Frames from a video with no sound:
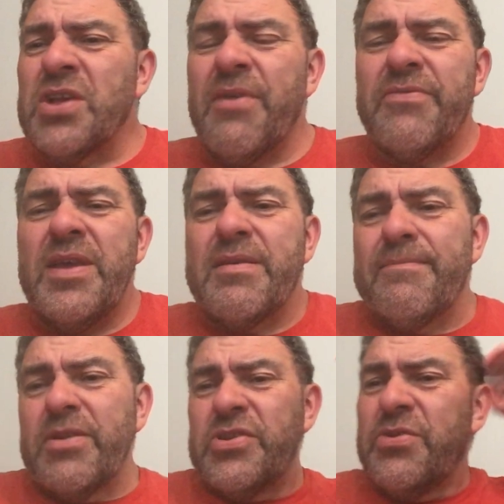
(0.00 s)
aren't vegan,
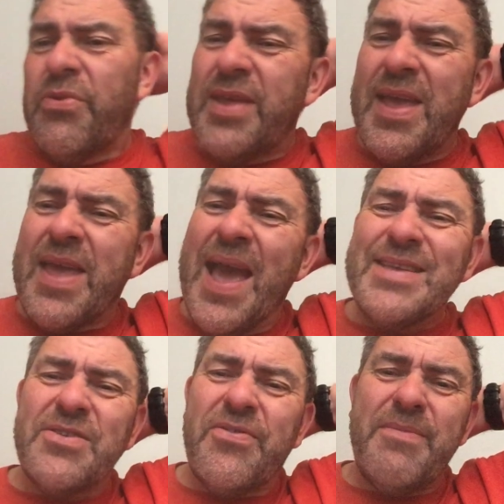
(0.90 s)
but you know what? They
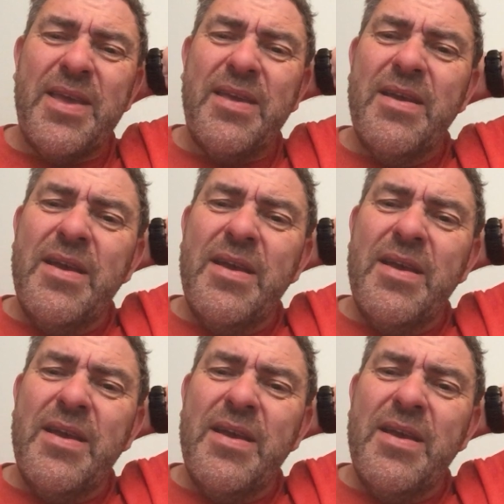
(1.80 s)
cater for me.